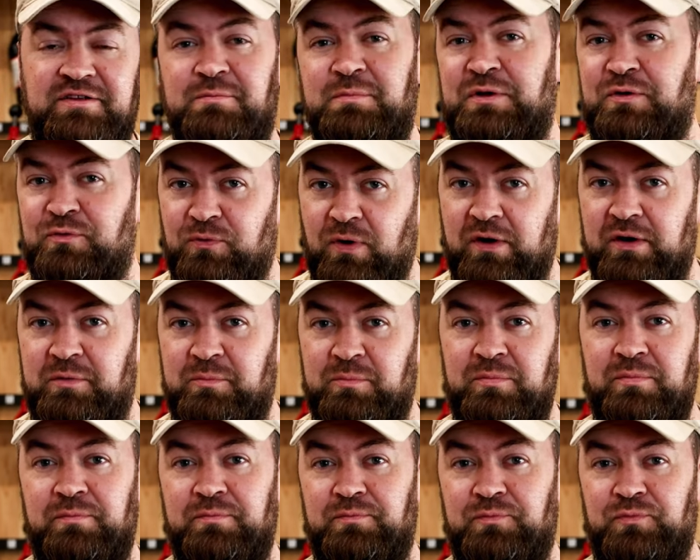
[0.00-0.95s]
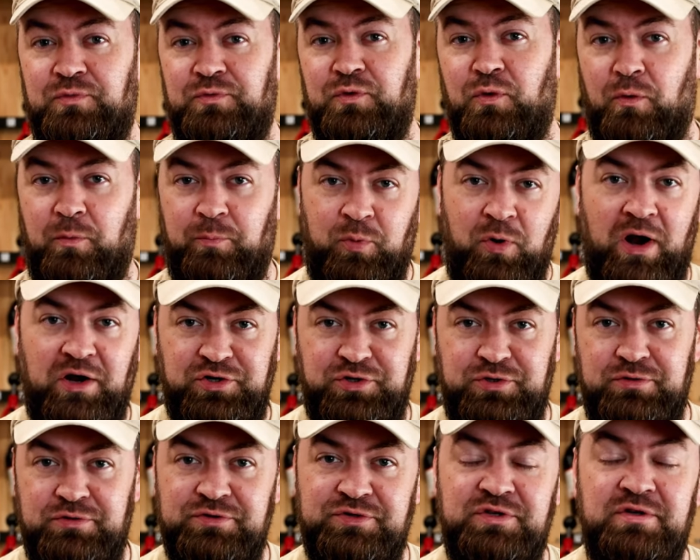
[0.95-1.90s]
to be running your
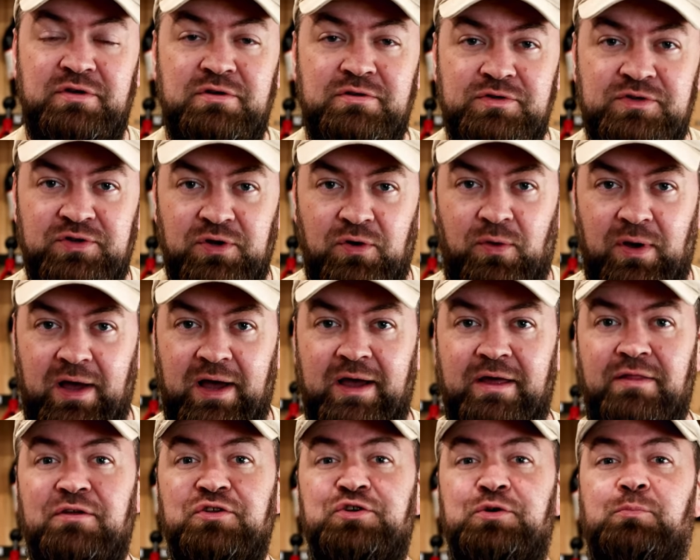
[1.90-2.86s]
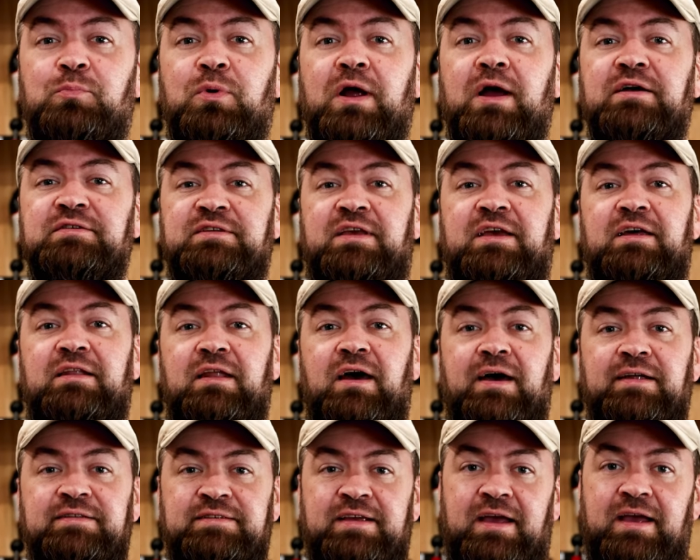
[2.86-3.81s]
pressures so high that your brass
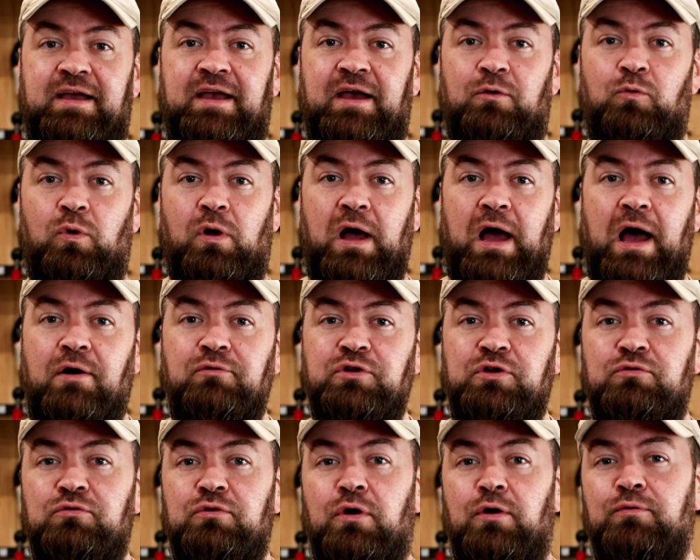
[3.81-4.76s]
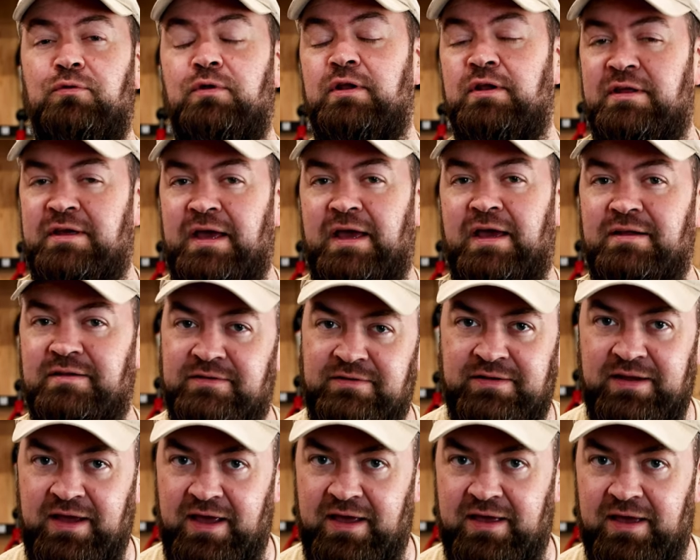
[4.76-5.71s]
cannot take it. Well, how do you know that it can't
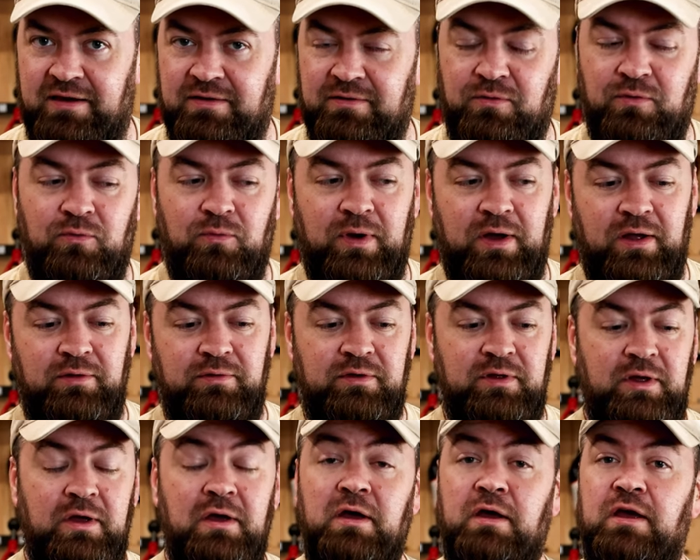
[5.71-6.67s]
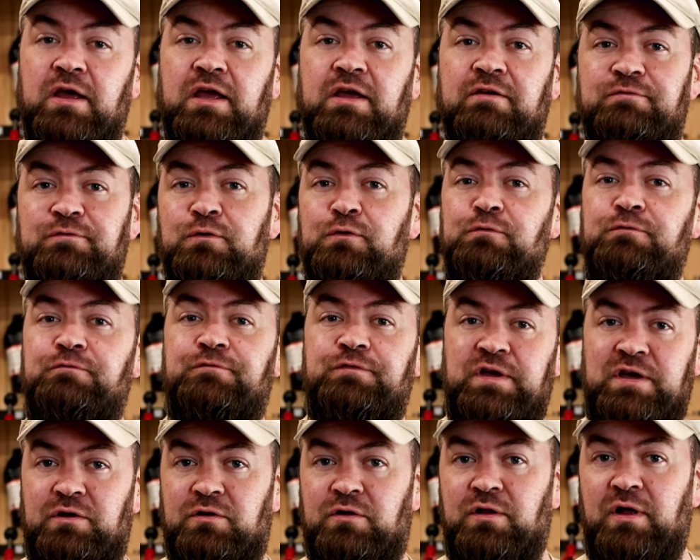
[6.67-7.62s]
take it? Well, if you
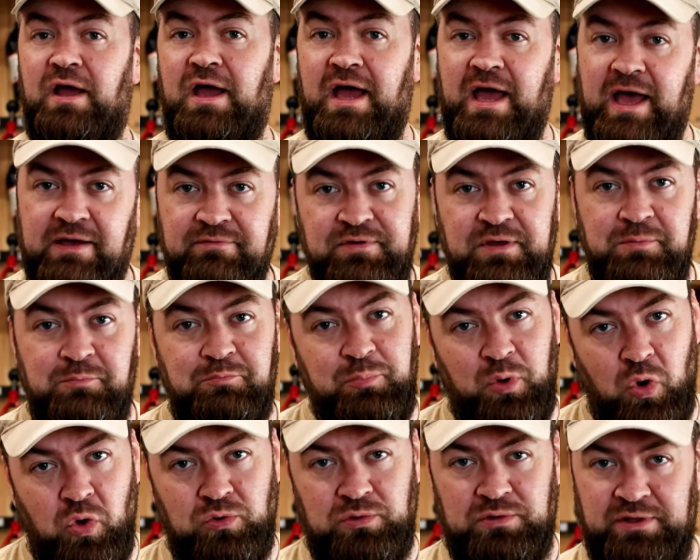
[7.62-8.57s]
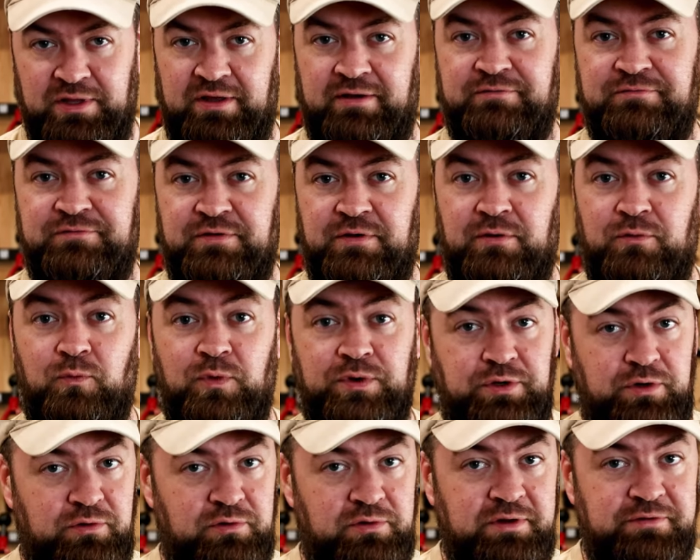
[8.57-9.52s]
feel heavy bolt lift
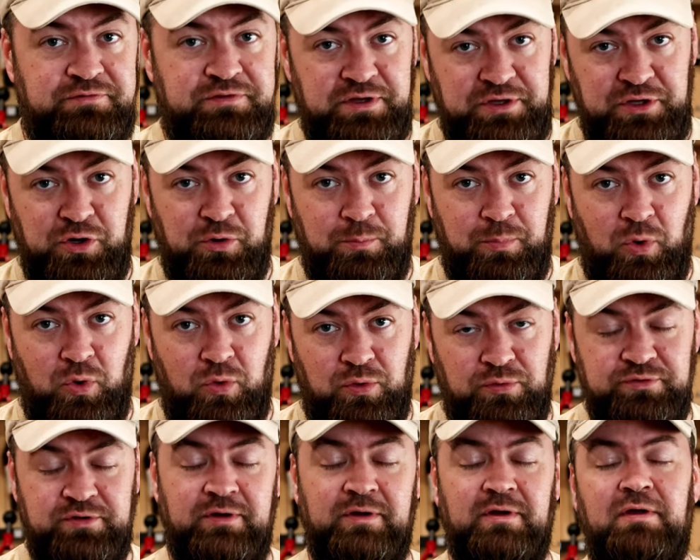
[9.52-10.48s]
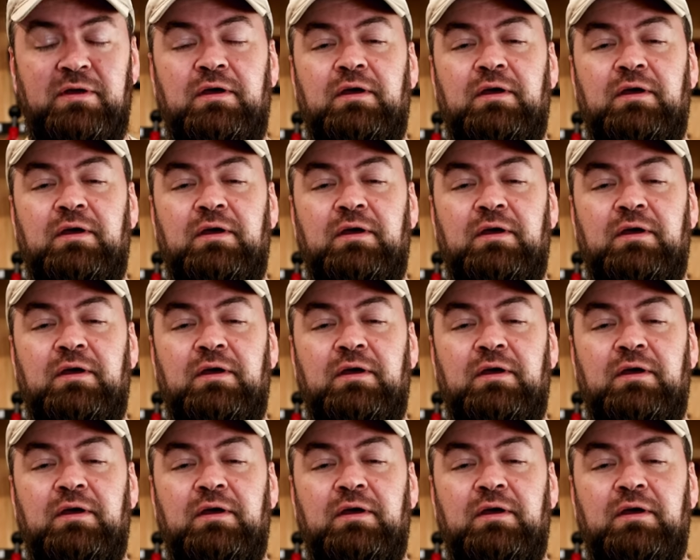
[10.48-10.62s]
when you're lifting your bolt,